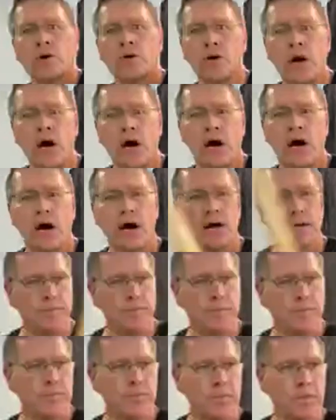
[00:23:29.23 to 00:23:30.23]
uh,
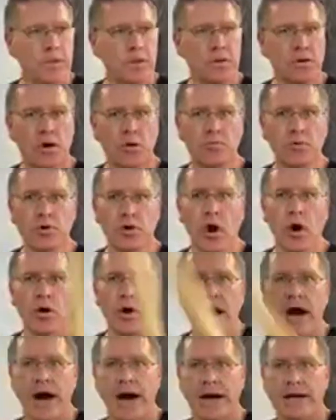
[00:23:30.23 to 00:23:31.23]
Kobudo
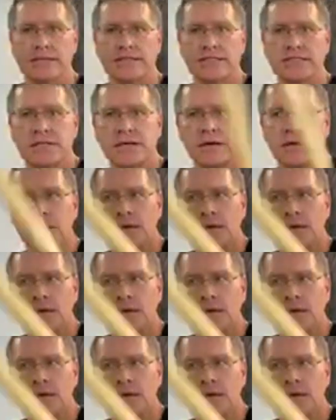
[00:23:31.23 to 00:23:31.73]
guys,